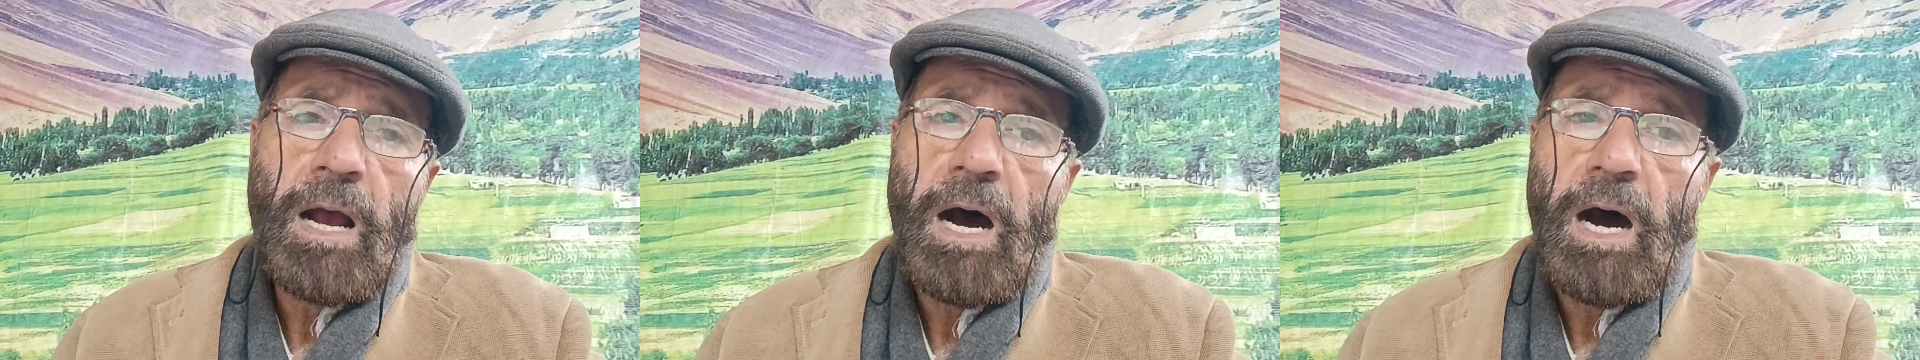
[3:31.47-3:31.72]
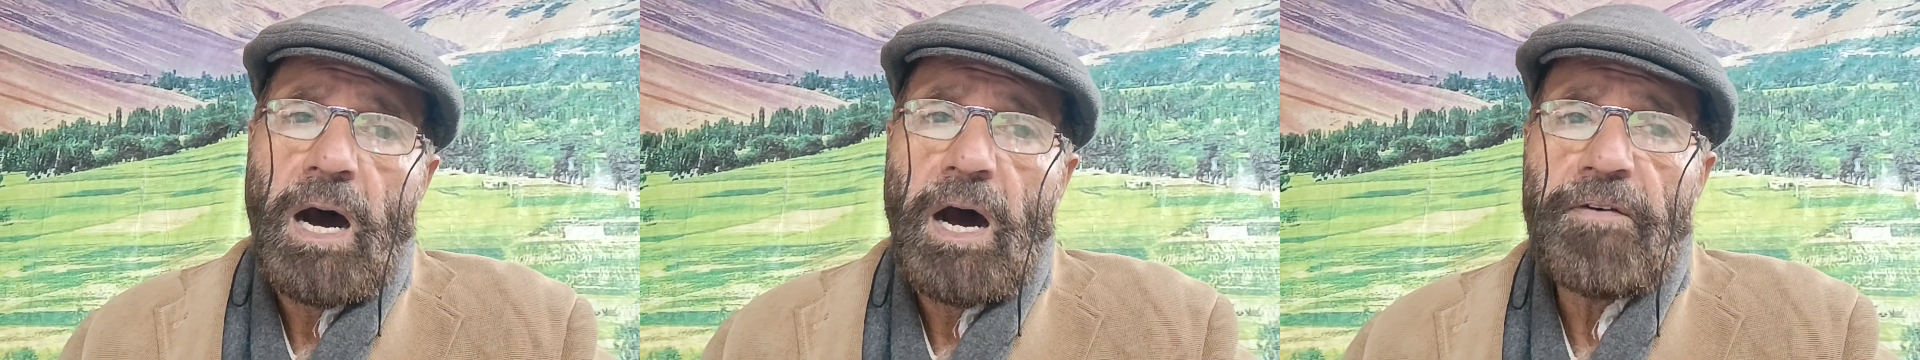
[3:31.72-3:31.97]

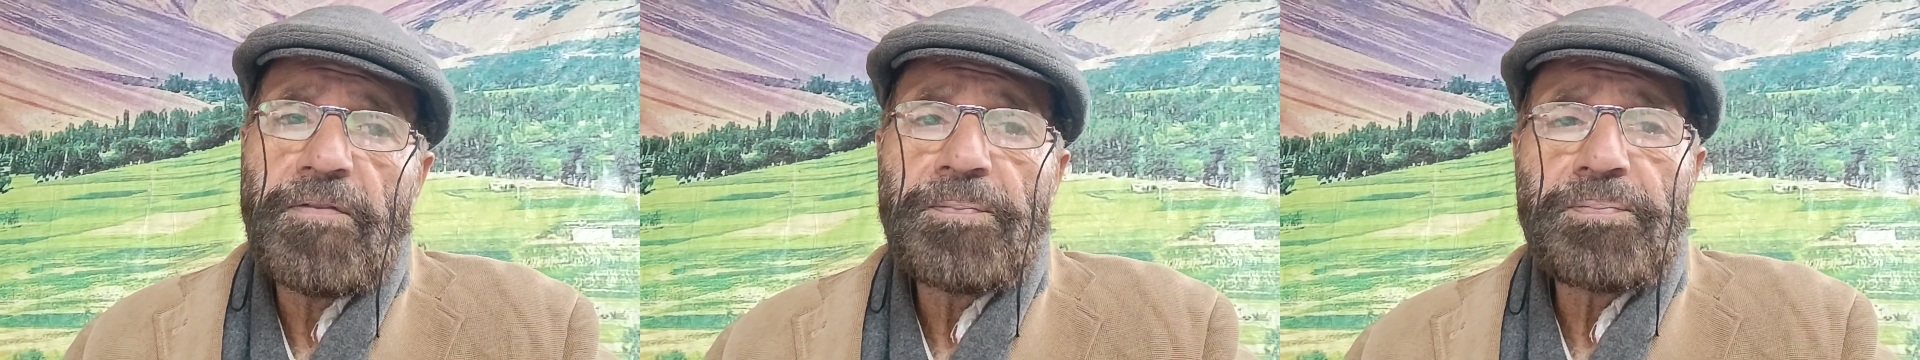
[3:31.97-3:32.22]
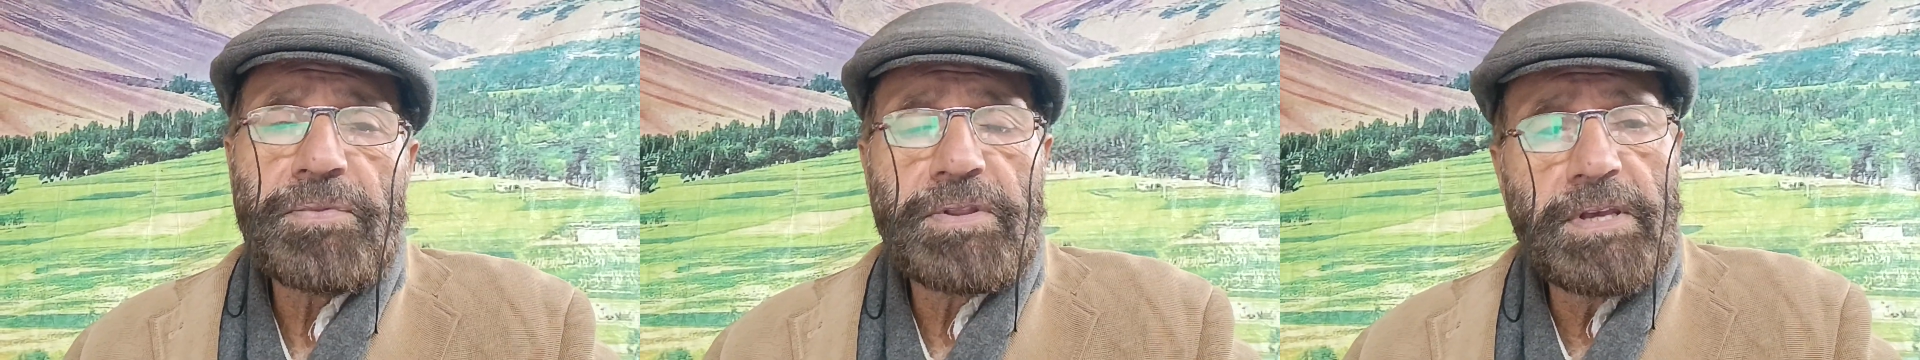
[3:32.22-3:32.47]
of
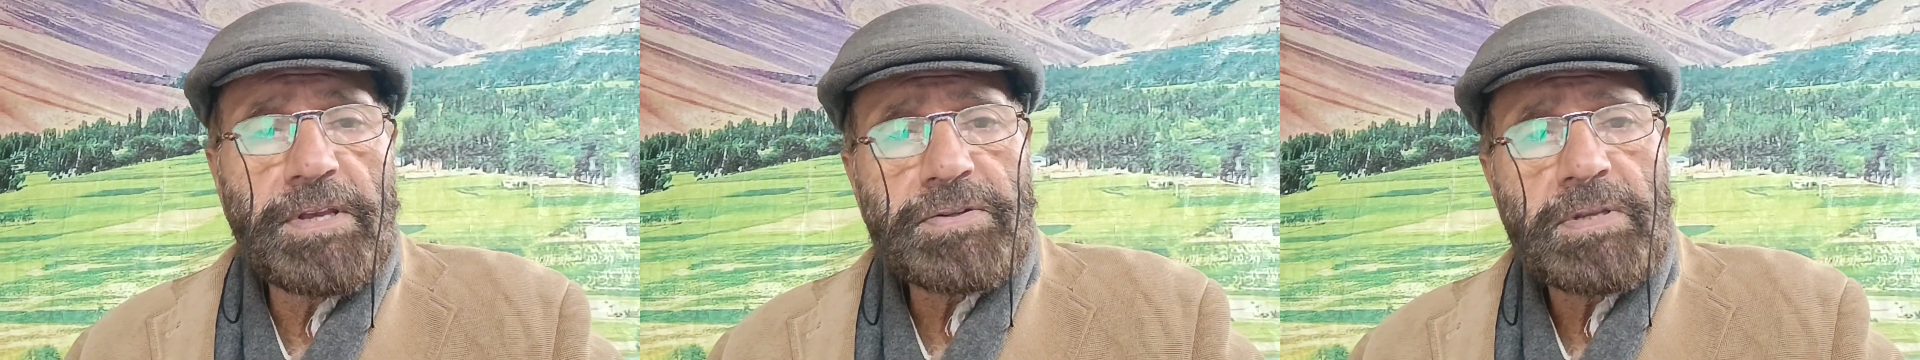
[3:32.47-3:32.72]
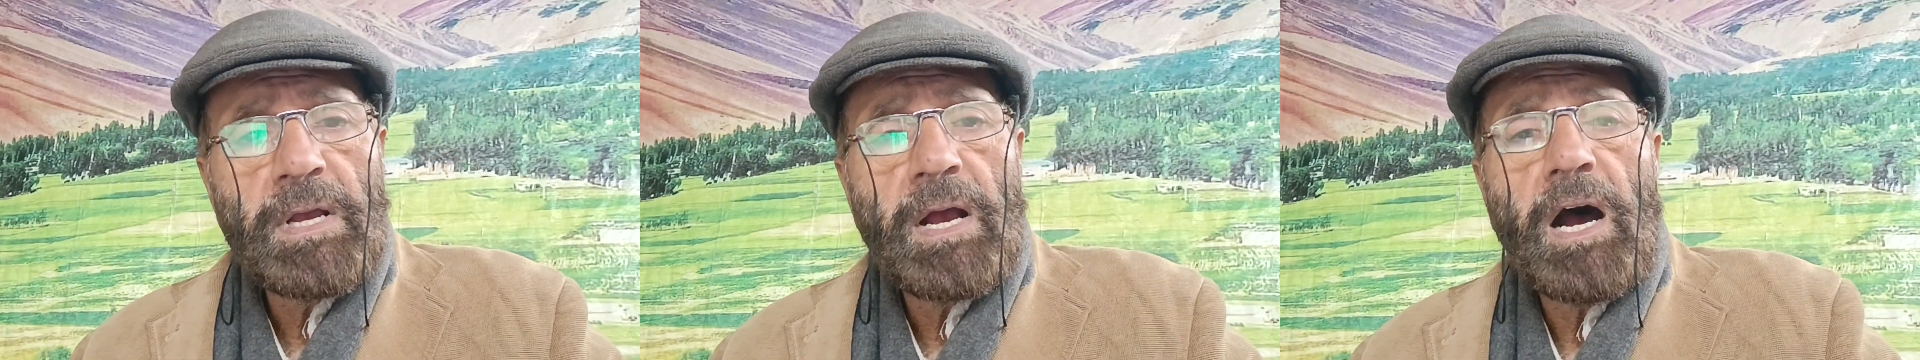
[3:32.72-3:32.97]

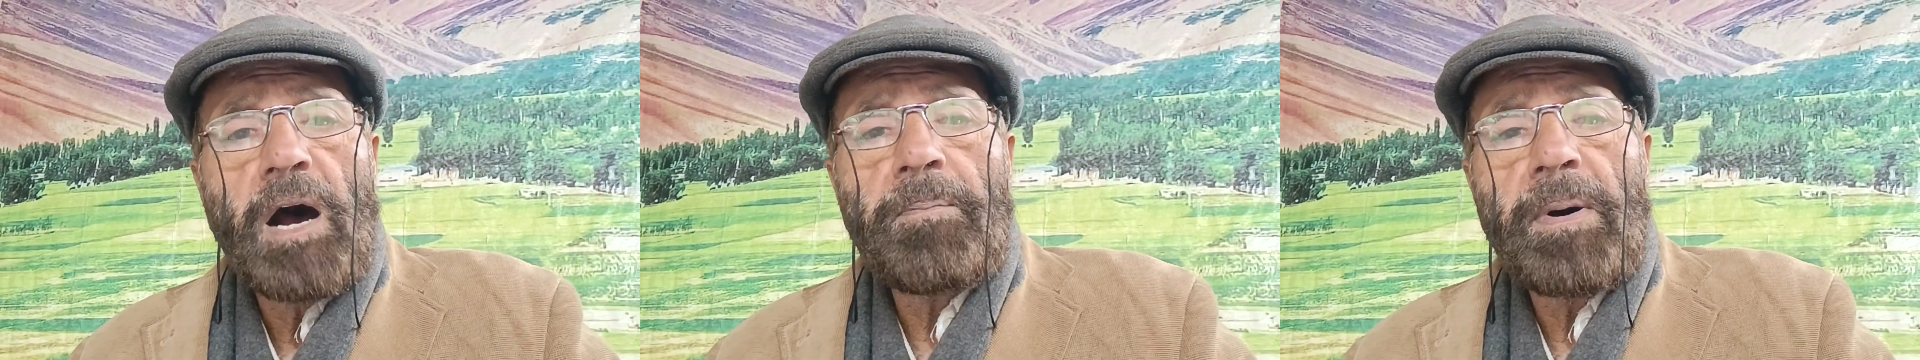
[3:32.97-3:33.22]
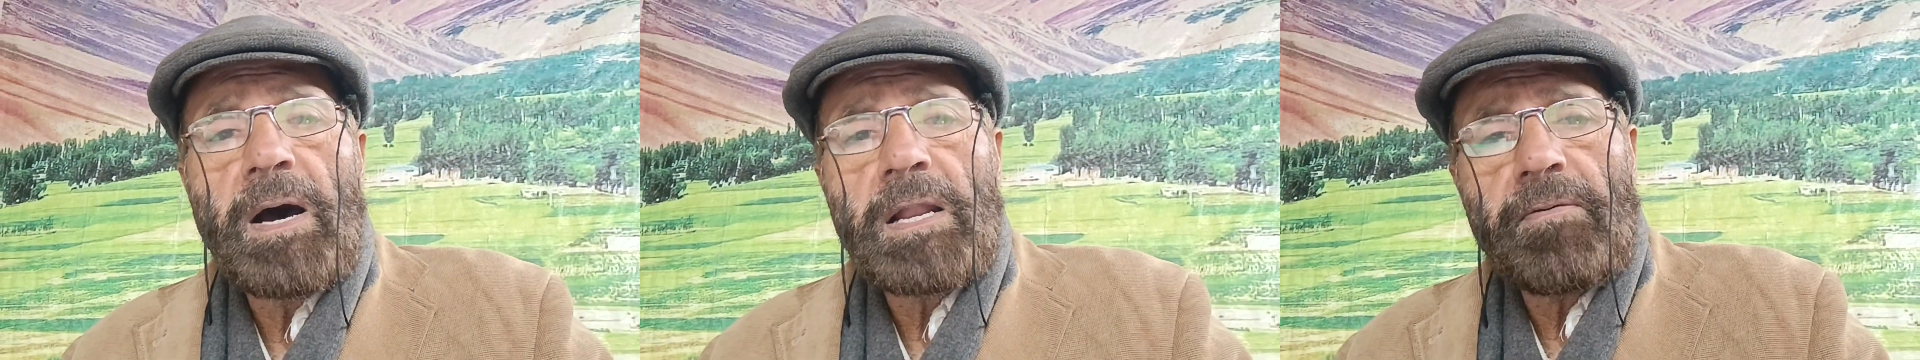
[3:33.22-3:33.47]
this
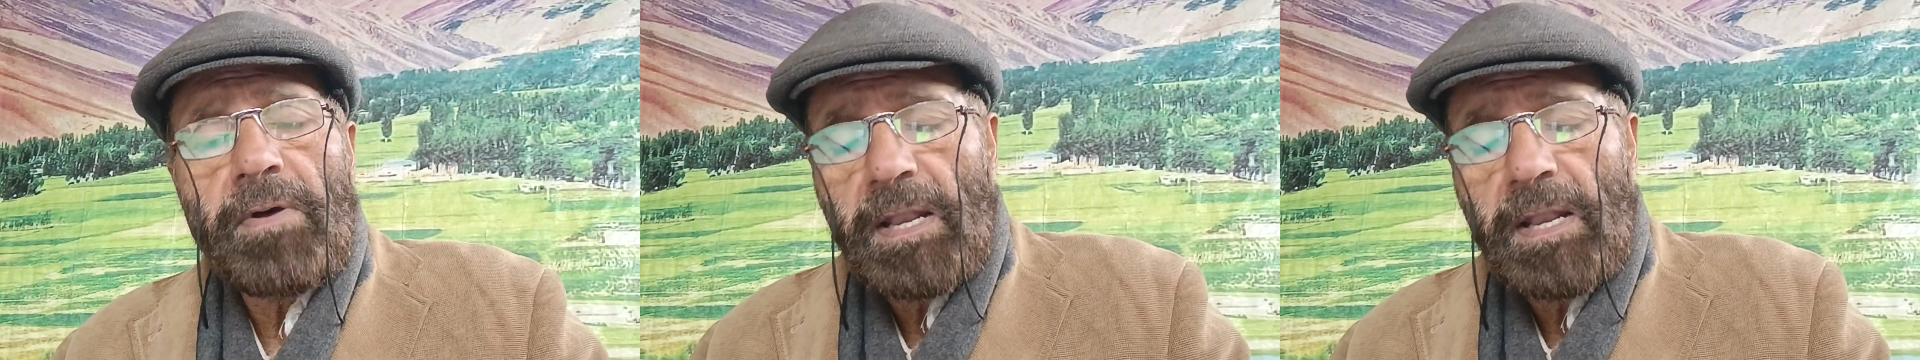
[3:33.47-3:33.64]
upon our